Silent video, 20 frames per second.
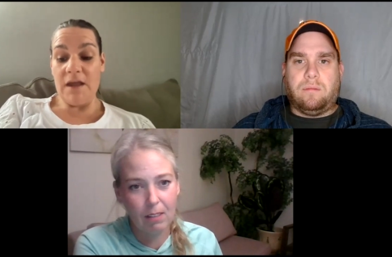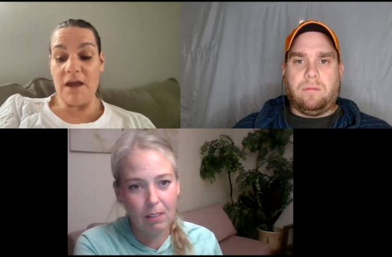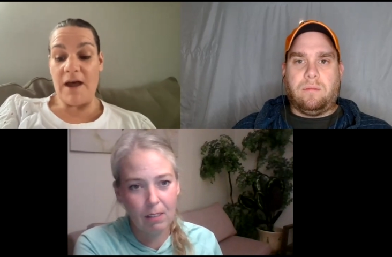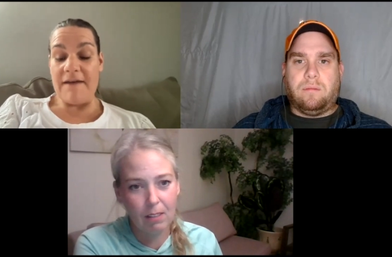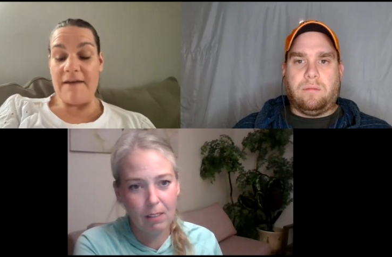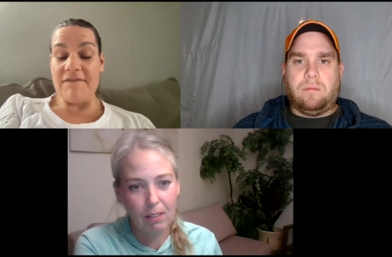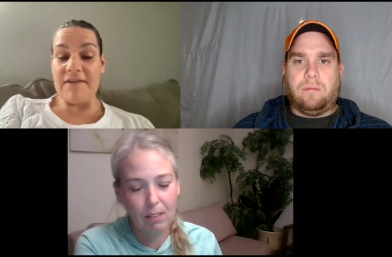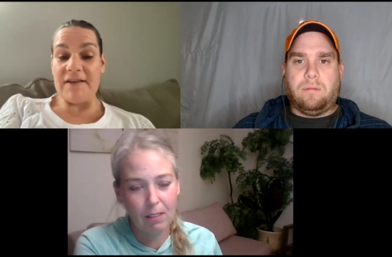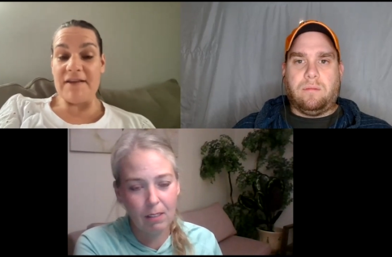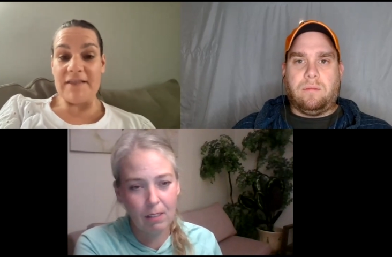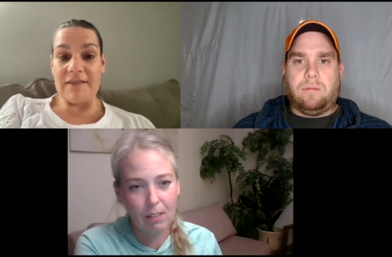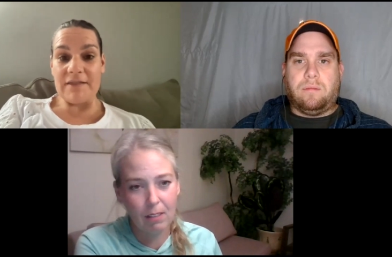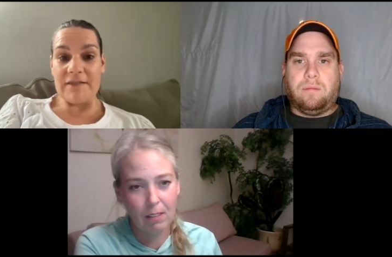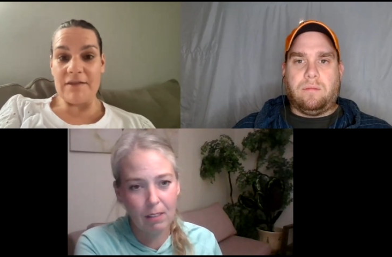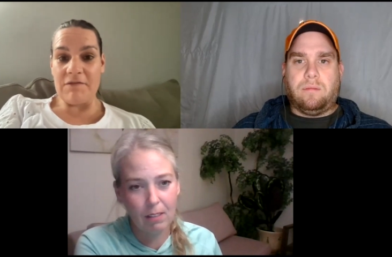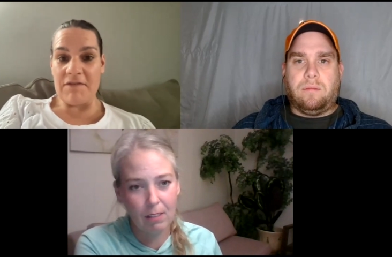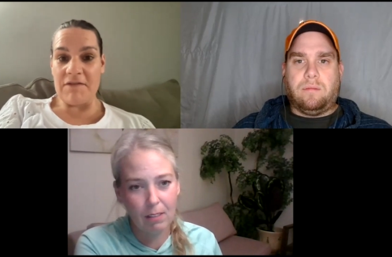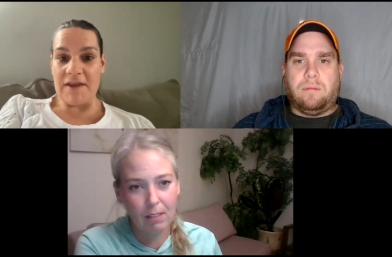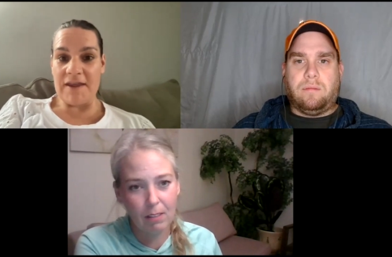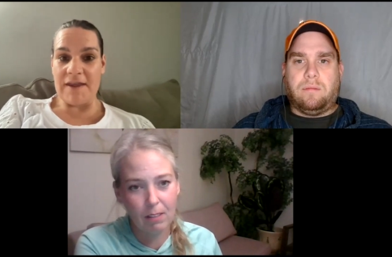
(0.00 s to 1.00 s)
Speaker 1: I think
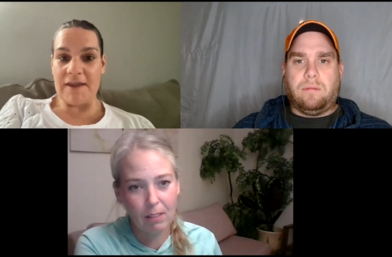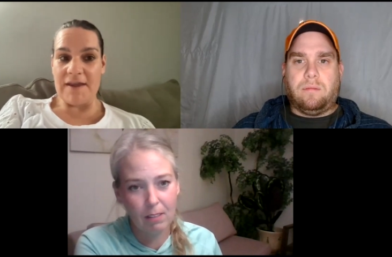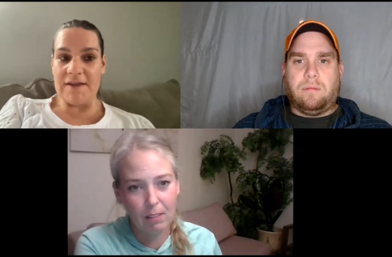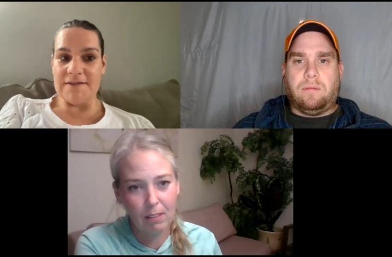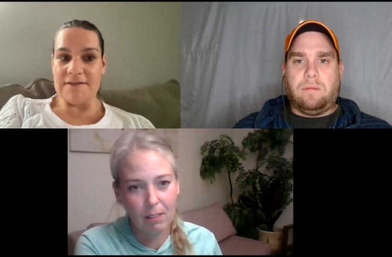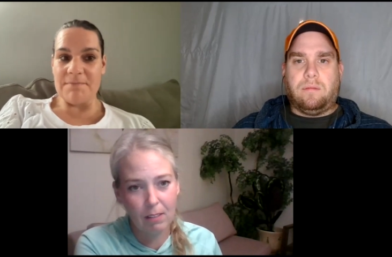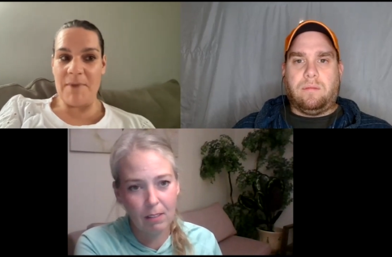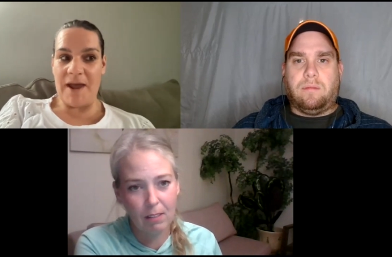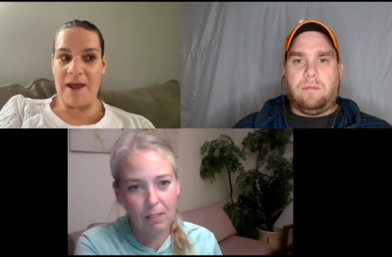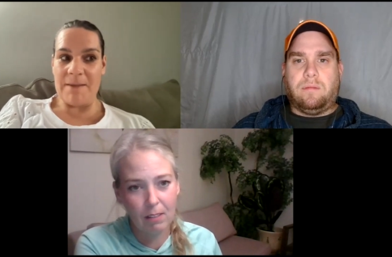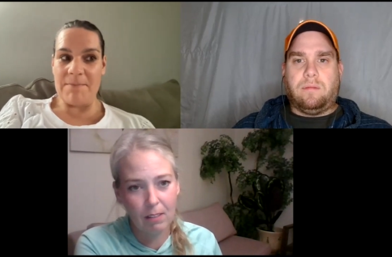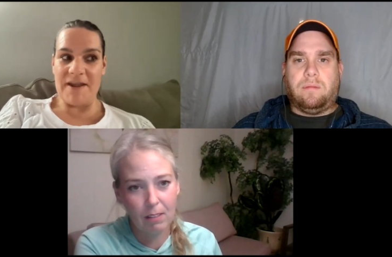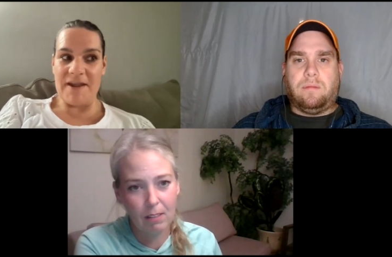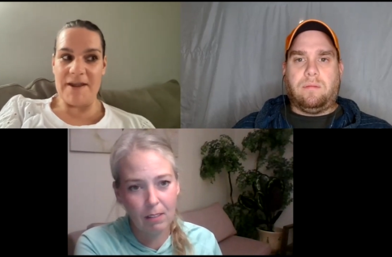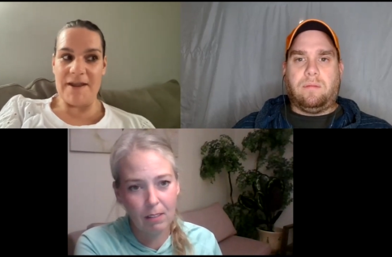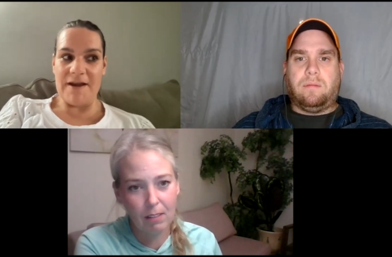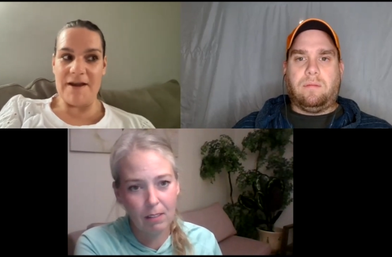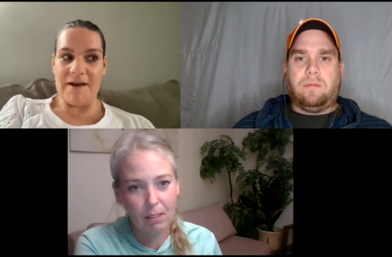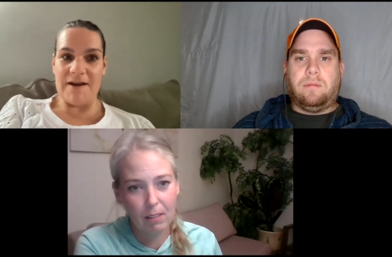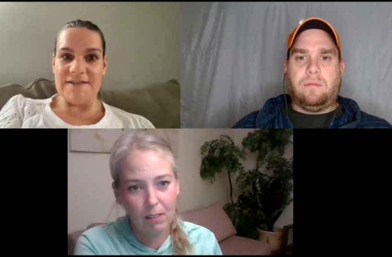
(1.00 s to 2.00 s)
the thing is
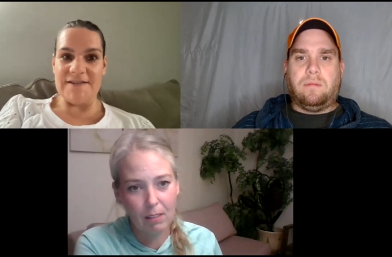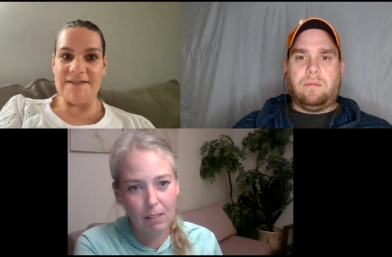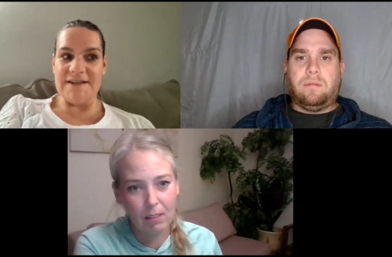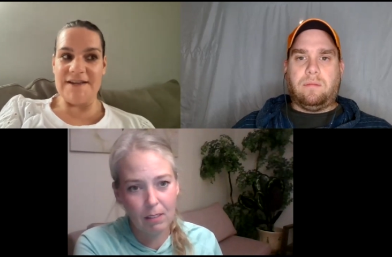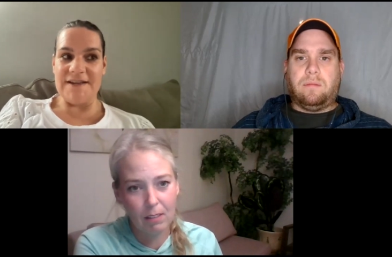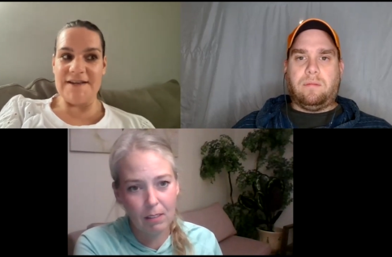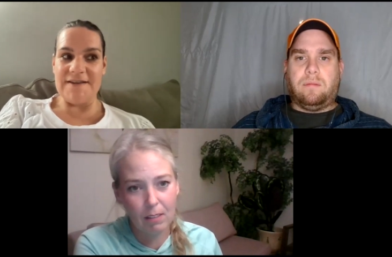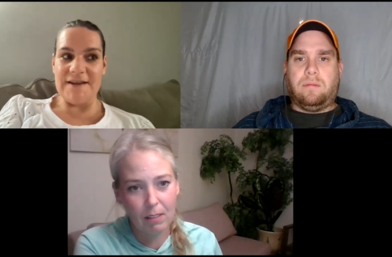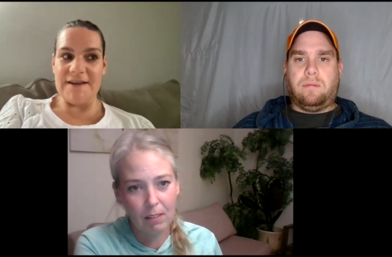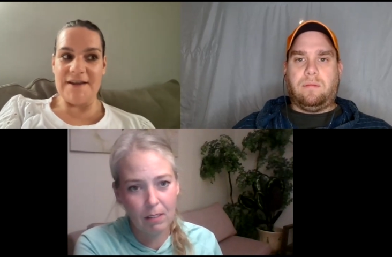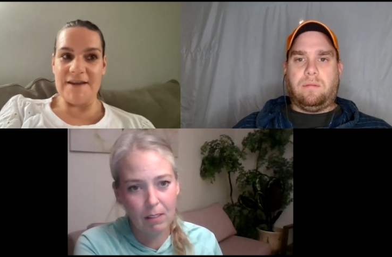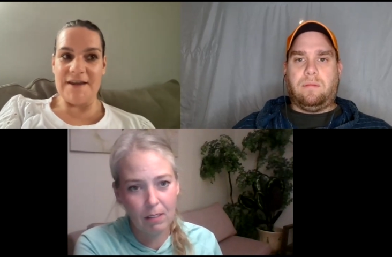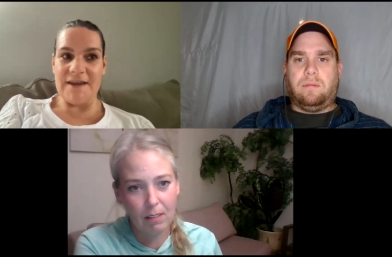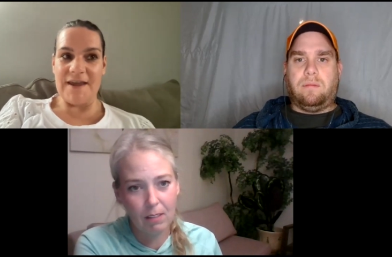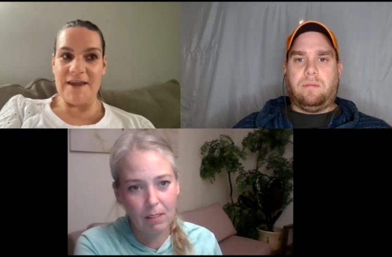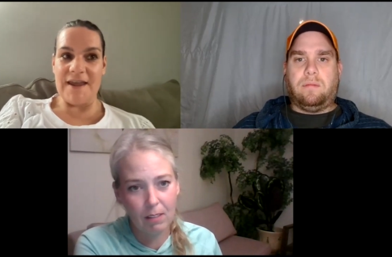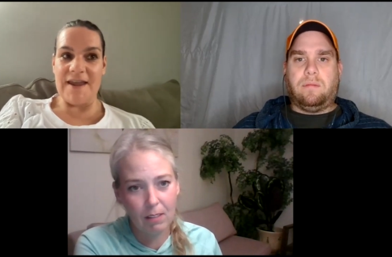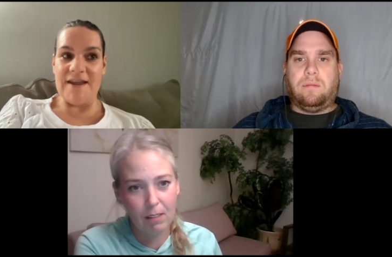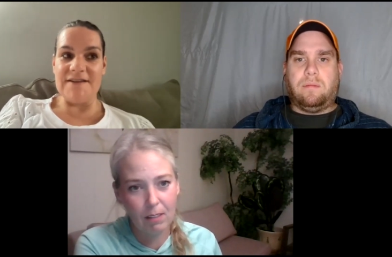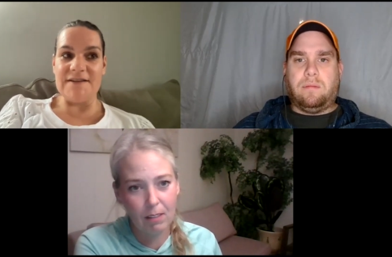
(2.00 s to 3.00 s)
maybe I did
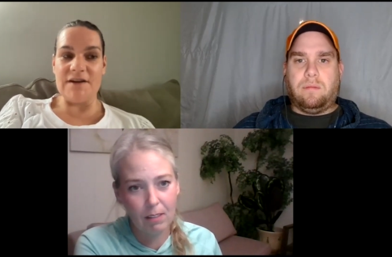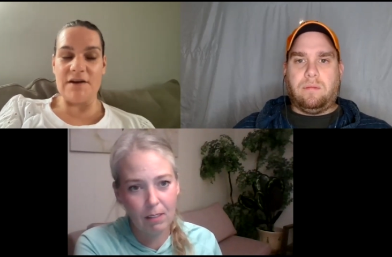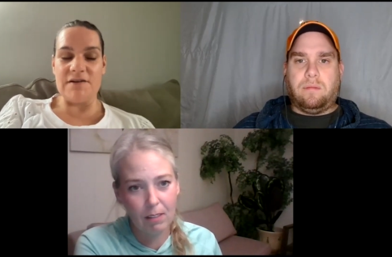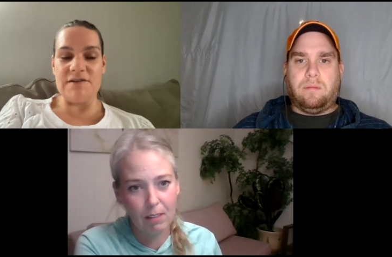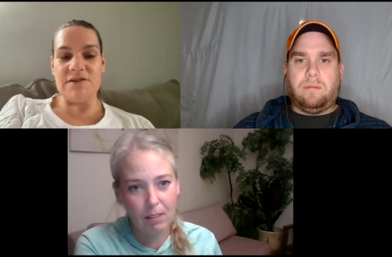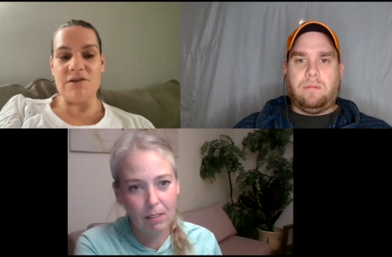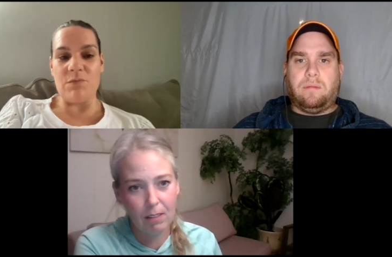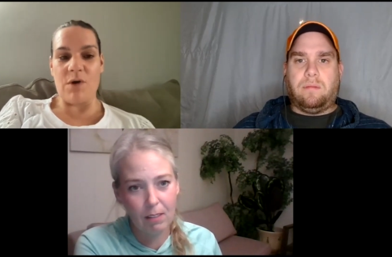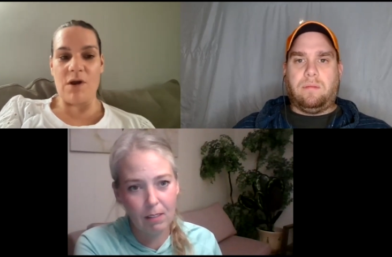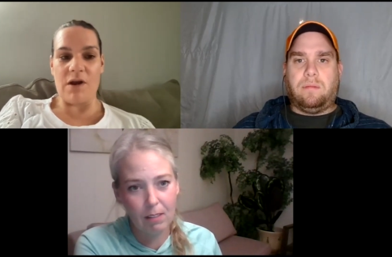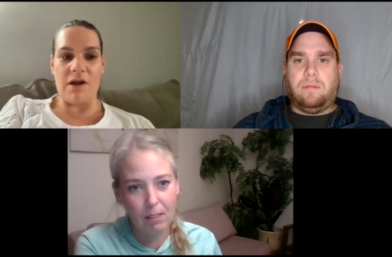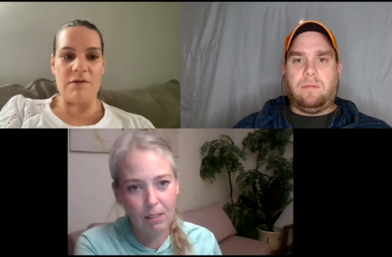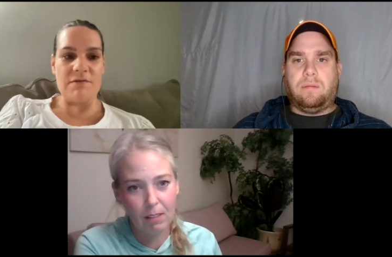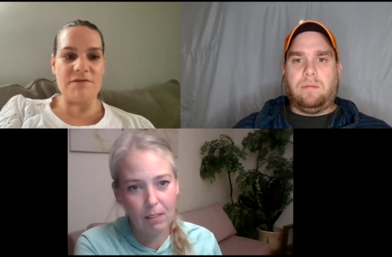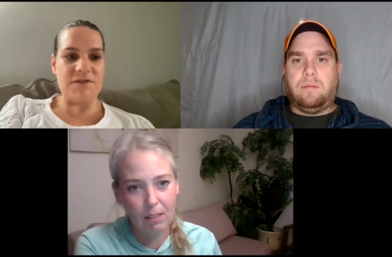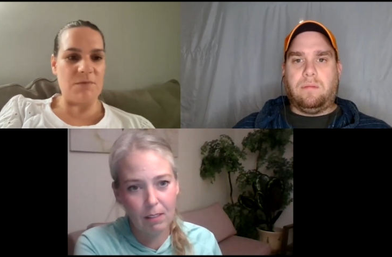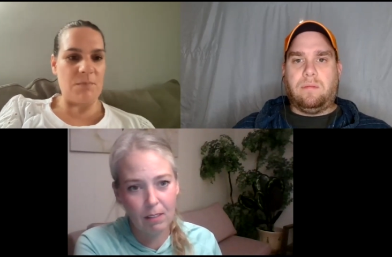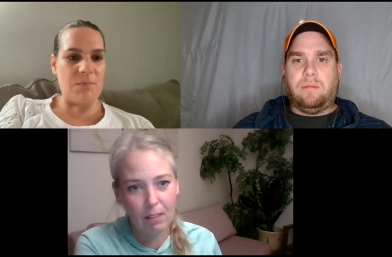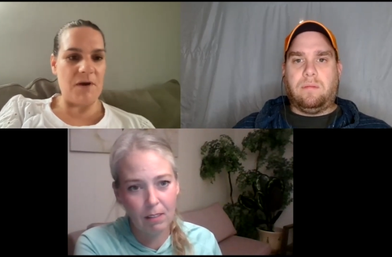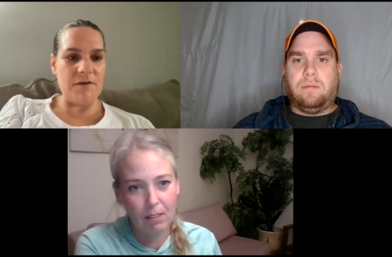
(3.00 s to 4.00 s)
eat under what I
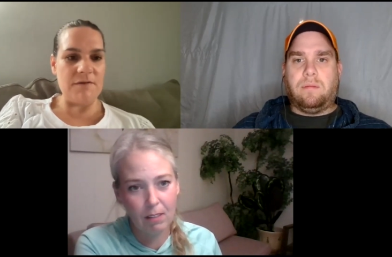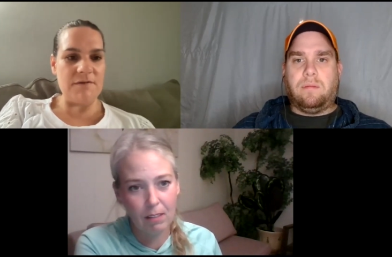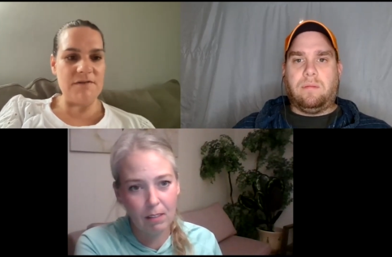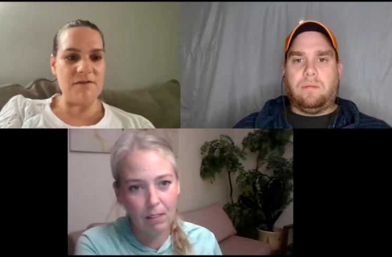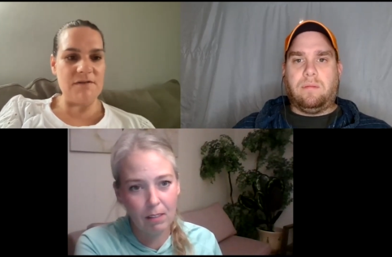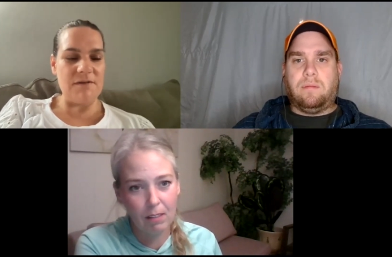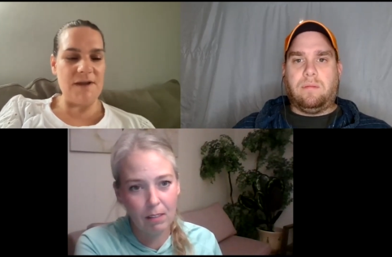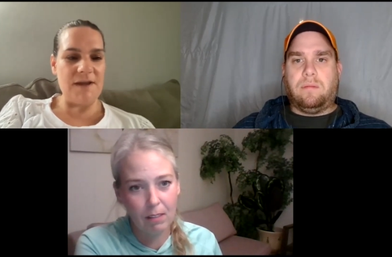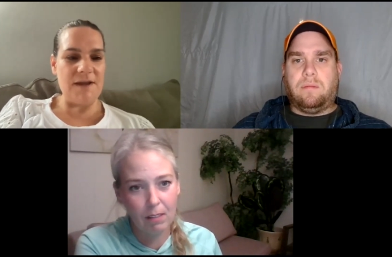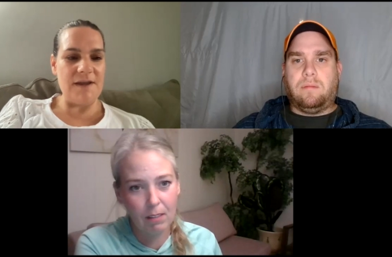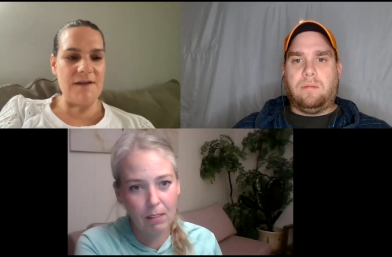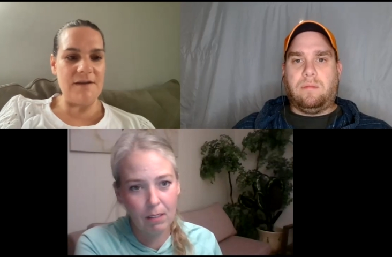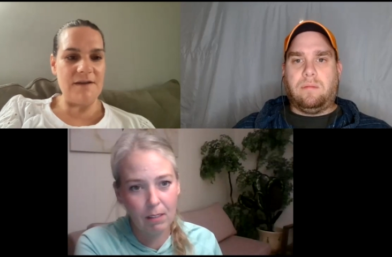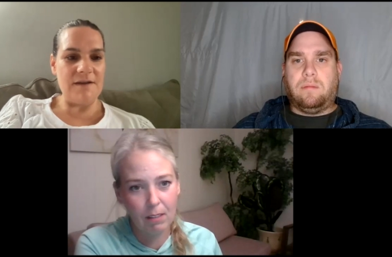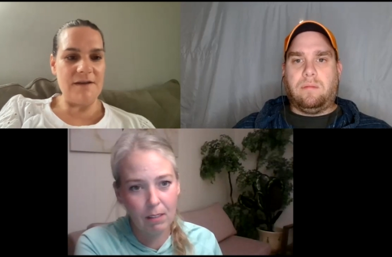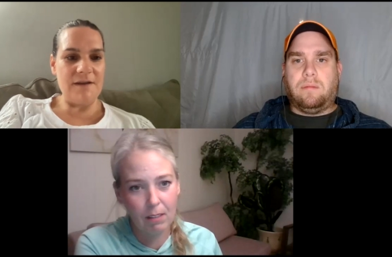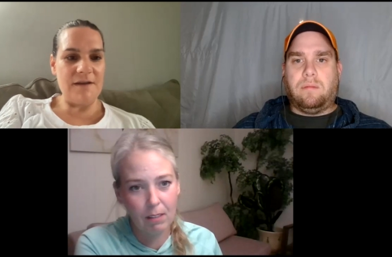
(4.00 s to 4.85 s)
was supposed to eat,